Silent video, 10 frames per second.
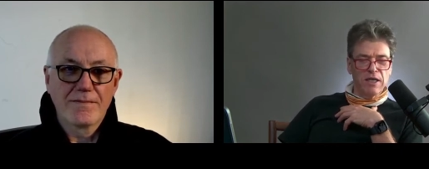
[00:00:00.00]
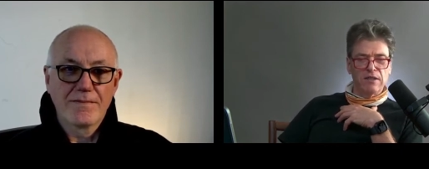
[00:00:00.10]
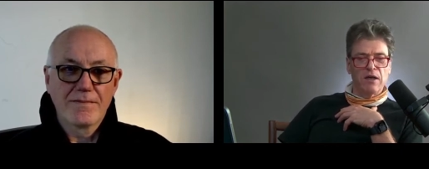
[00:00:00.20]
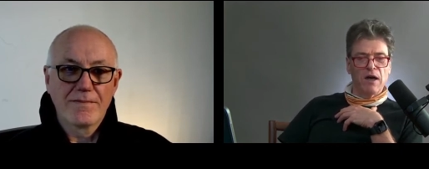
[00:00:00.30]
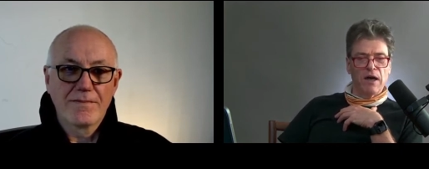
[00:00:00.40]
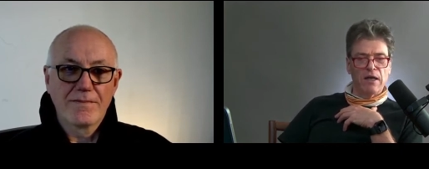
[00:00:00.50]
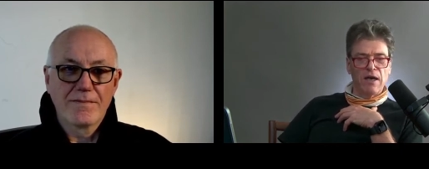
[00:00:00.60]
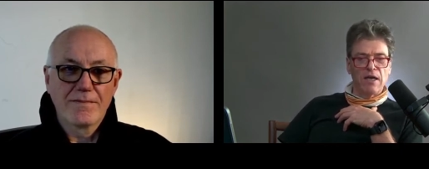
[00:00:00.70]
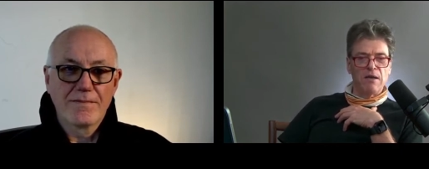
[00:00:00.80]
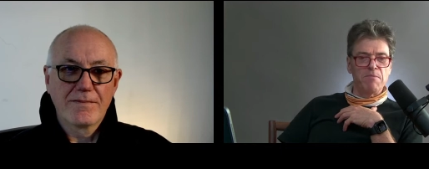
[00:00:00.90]
Speaker 1: and he'd
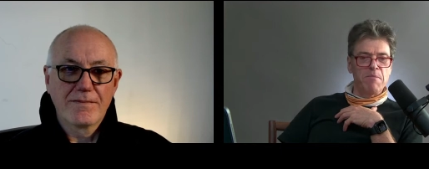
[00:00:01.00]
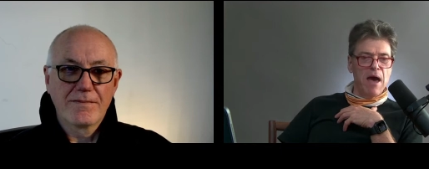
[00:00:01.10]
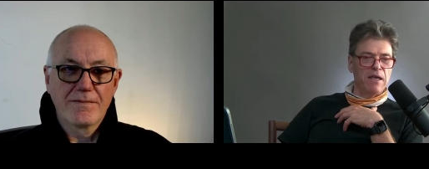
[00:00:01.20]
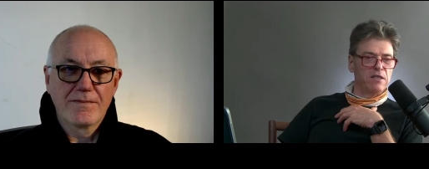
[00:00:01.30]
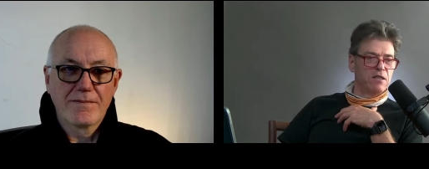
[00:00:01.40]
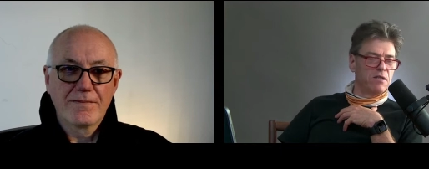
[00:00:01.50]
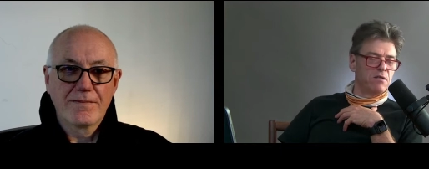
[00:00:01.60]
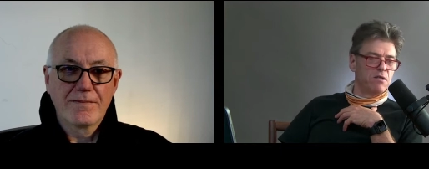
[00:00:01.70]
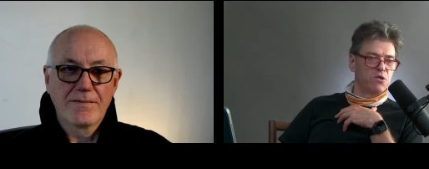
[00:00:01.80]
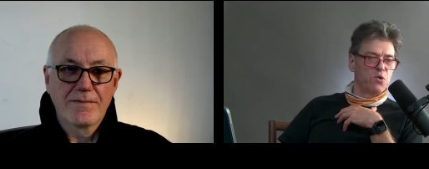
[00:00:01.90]
managed to destroy the
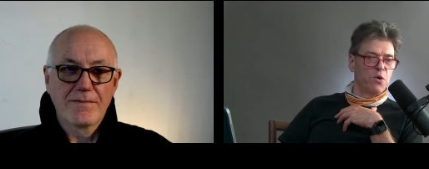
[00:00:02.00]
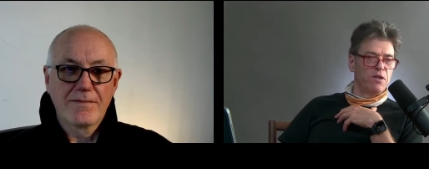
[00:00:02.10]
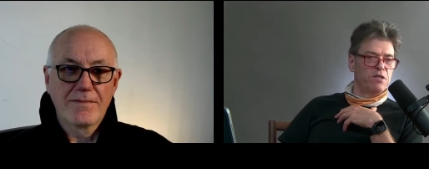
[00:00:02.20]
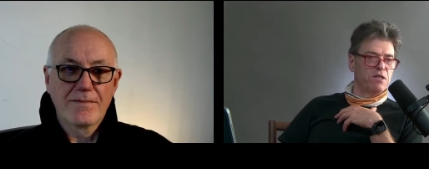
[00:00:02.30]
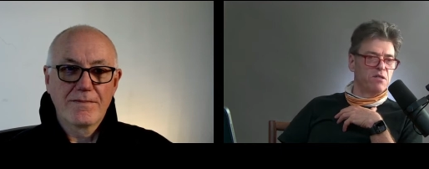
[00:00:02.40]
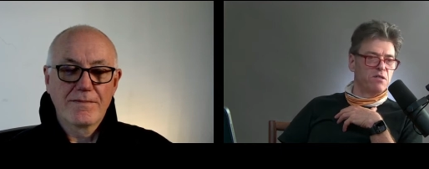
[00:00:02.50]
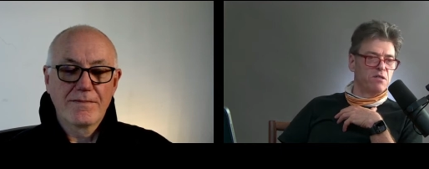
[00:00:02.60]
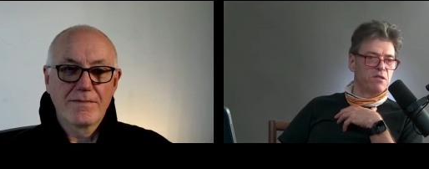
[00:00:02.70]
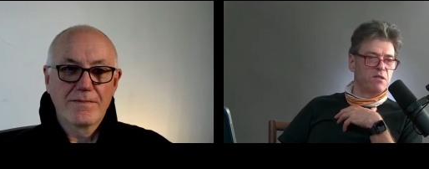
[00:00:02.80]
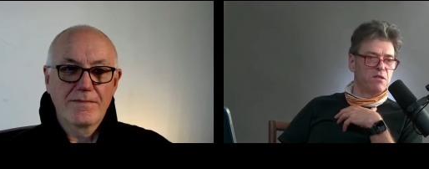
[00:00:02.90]
the
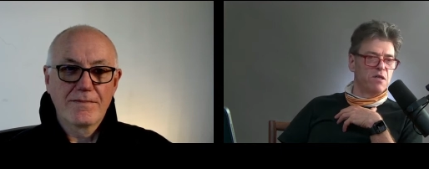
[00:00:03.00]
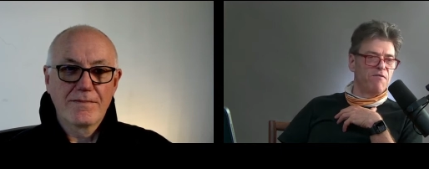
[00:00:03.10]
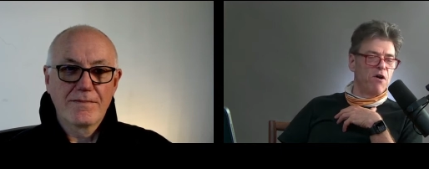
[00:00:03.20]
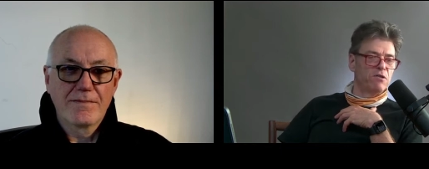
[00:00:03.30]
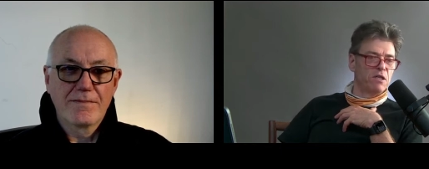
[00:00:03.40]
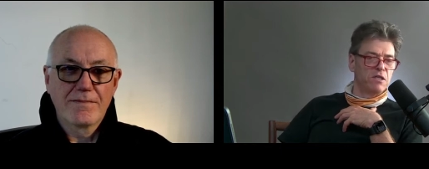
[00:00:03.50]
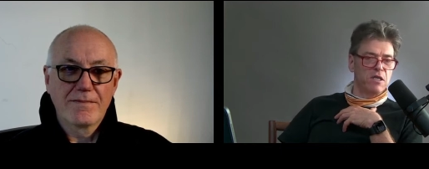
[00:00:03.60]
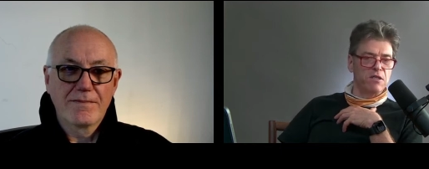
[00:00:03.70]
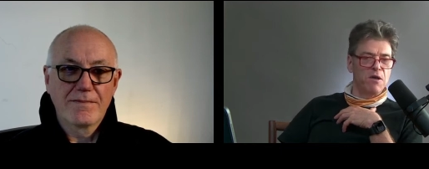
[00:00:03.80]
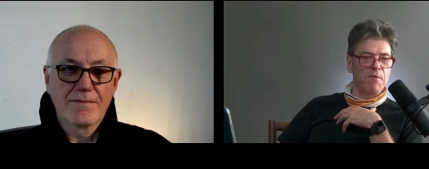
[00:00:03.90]
voting system,
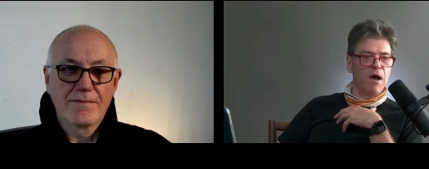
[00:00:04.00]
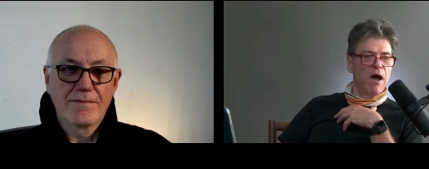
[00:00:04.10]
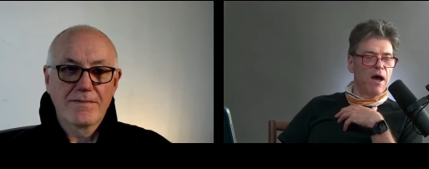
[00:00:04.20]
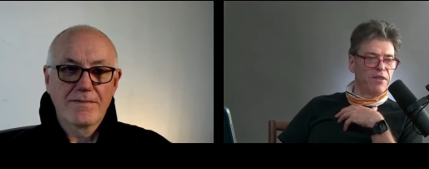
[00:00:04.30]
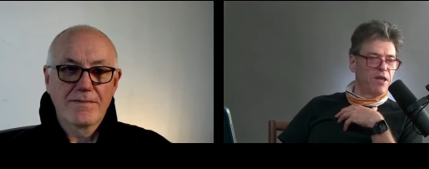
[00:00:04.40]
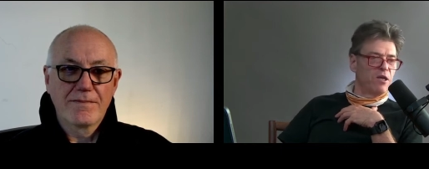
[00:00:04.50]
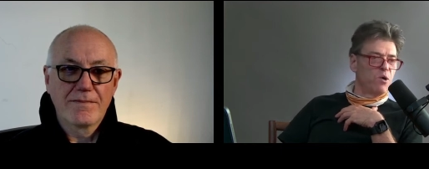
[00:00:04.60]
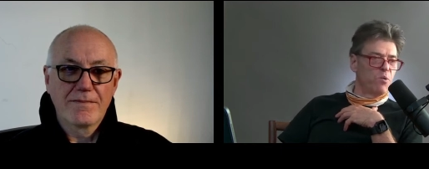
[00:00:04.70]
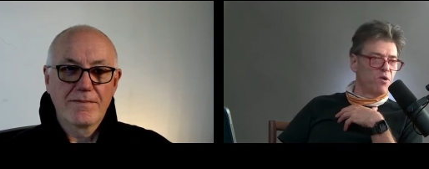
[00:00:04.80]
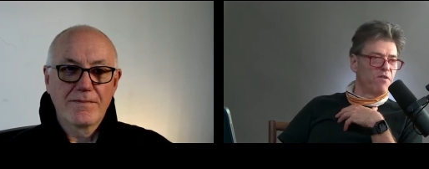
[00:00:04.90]
I think you would have had
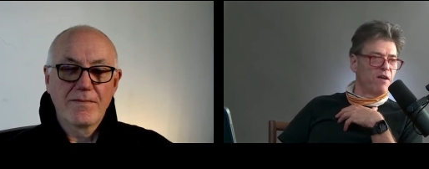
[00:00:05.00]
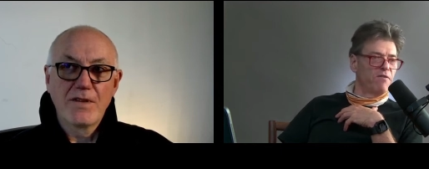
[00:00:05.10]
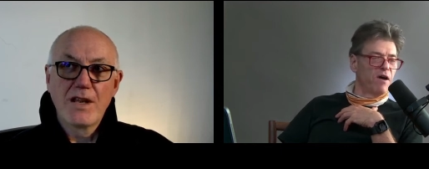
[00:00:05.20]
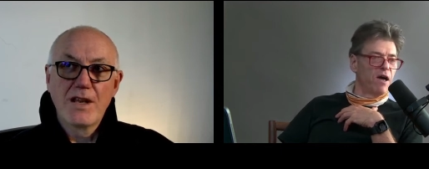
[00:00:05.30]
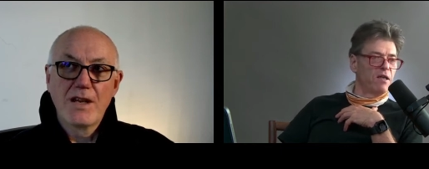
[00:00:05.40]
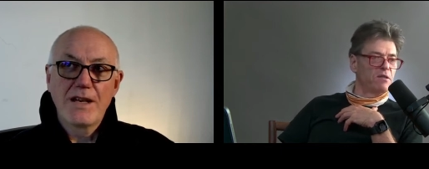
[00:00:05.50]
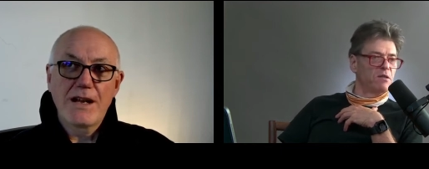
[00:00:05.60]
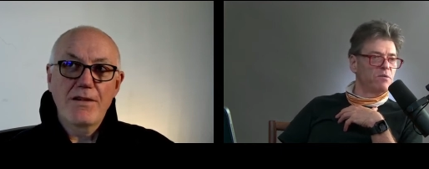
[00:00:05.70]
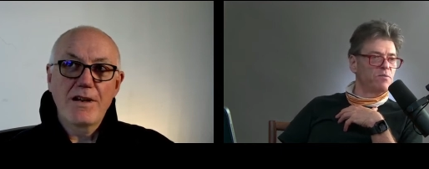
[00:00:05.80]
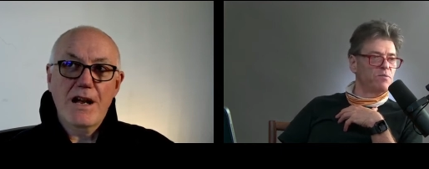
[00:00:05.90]
violence.
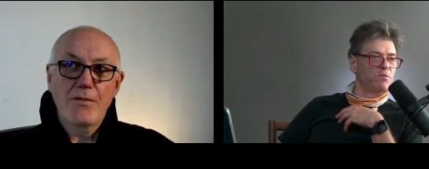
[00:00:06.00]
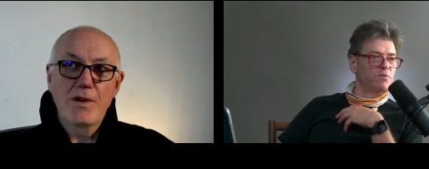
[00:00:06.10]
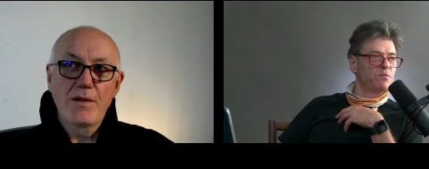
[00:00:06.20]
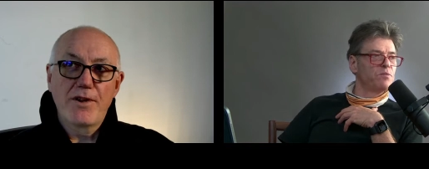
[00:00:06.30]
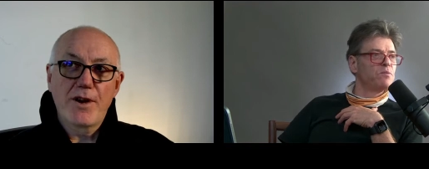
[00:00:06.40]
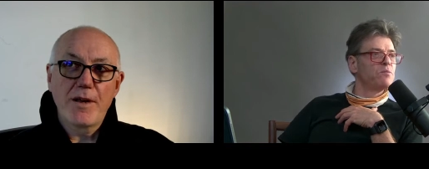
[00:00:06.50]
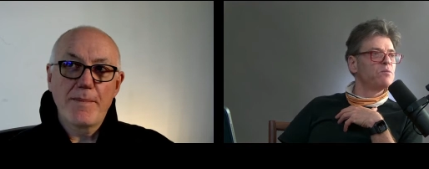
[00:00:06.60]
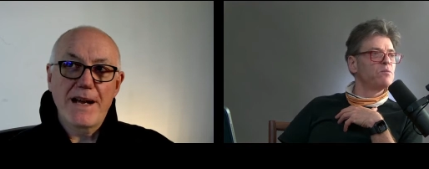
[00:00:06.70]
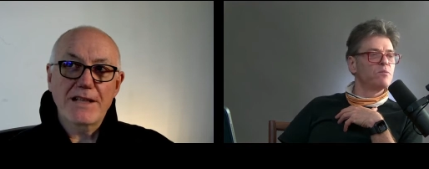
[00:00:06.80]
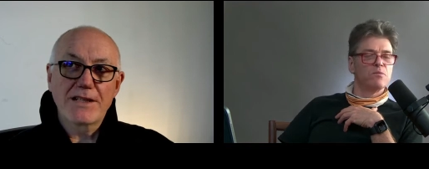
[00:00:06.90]
Speaker 2: Now I will throw it
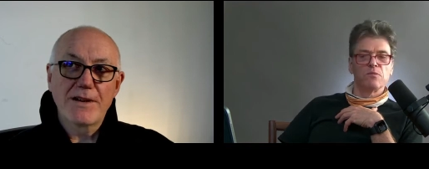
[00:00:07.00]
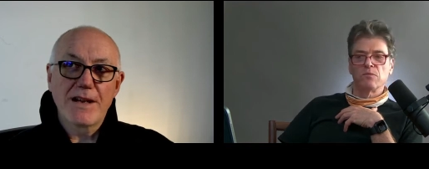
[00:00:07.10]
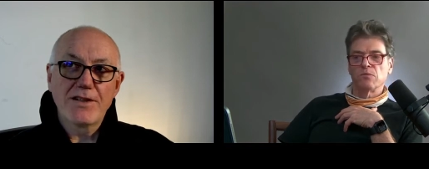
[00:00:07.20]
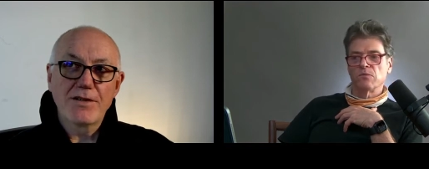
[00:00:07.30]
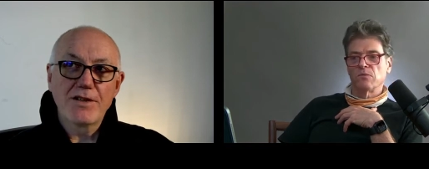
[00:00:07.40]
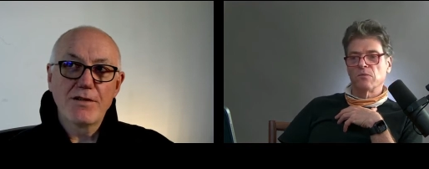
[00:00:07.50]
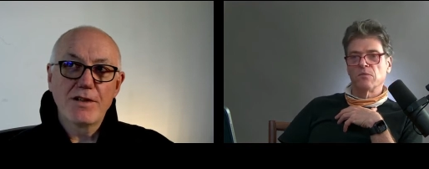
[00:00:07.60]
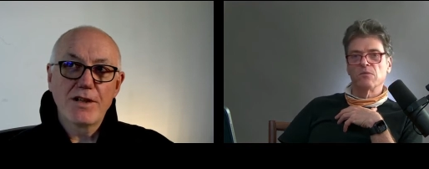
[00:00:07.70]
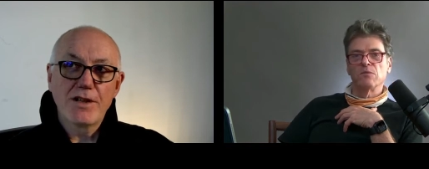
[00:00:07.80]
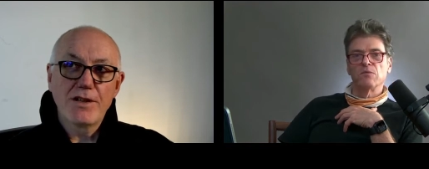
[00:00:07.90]
back to you, Andrew. You,
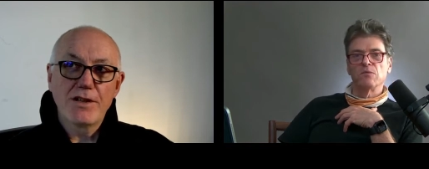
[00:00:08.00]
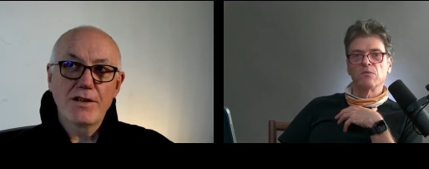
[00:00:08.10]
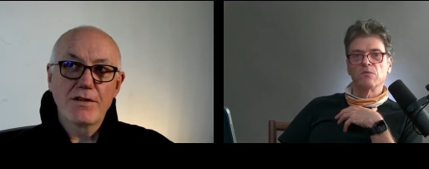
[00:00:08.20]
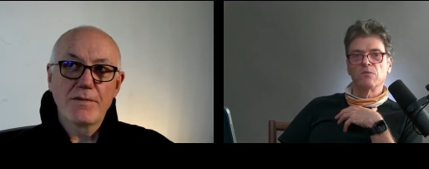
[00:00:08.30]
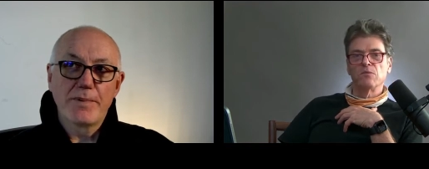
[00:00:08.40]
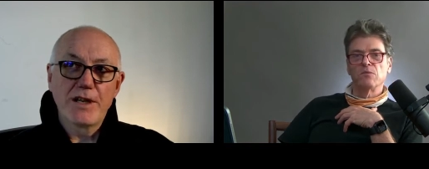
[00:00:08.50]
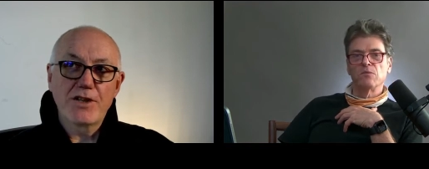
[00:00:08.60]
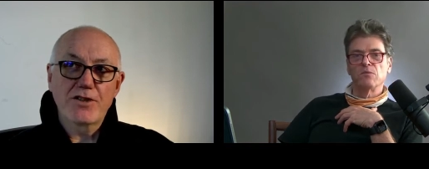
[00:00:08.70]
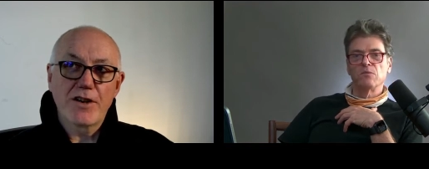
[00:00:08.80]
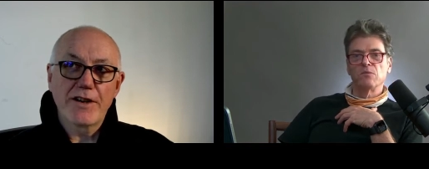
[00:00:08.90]
you are a pretty
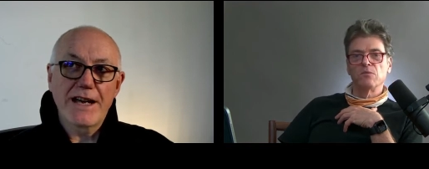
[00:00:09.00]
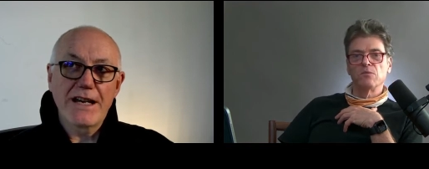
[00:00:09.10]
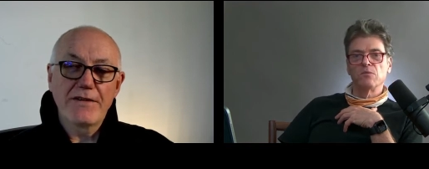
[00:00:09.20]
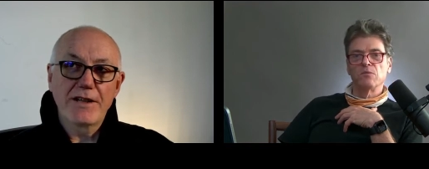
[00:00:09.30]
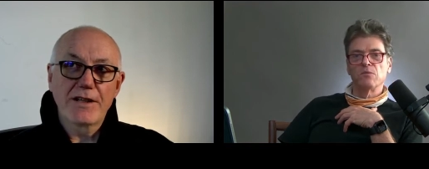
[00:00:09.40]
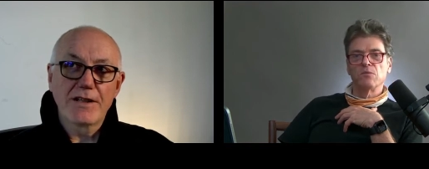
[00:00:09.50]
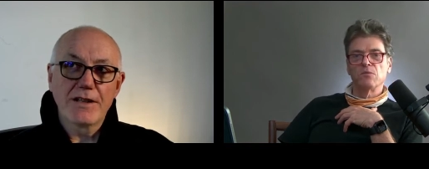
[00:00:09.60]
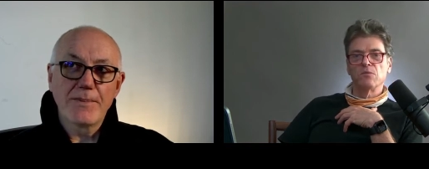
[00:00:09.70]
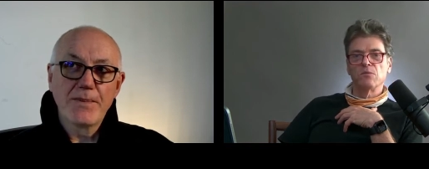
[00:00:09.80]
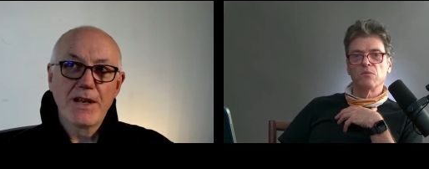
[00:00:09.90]
strong advocate
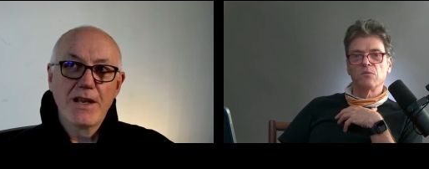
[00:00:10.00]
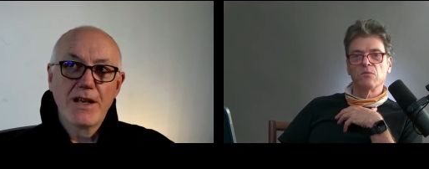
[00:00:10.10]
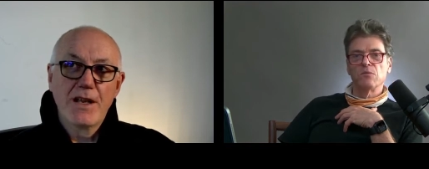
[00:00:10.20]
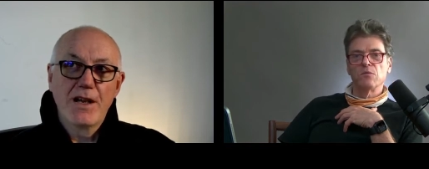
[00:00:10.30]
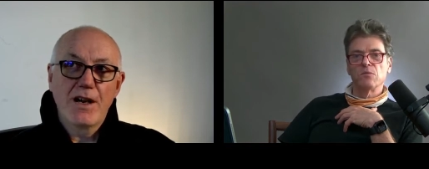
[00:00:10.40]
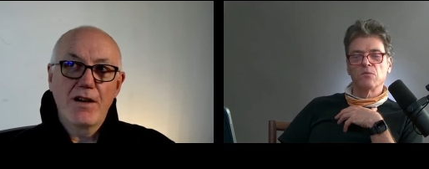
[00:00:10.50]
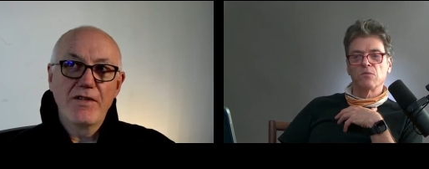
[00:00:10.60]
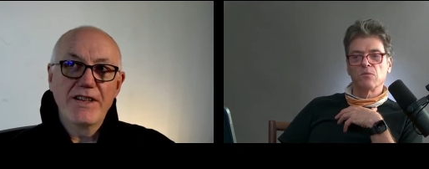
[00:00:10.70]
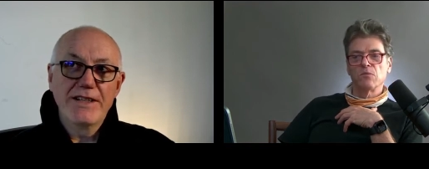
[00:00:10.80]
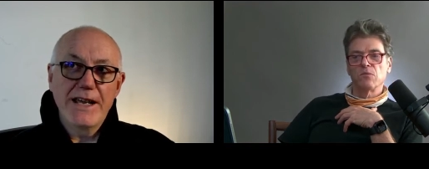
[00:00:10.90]
of the
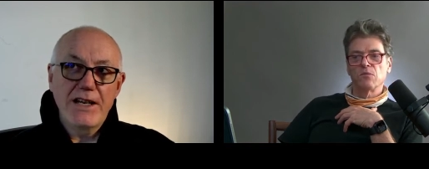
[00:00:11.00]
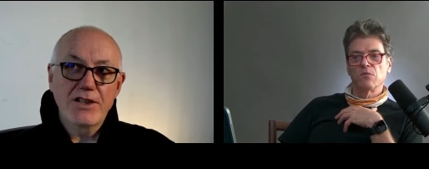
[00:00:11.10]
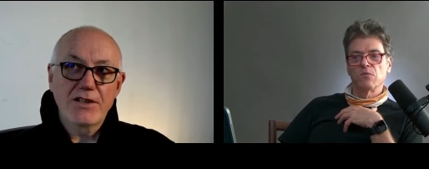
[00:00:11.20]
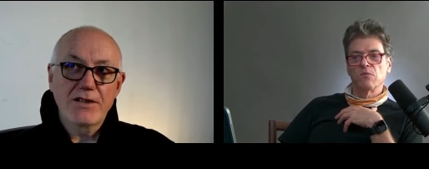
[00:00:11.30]
dangers of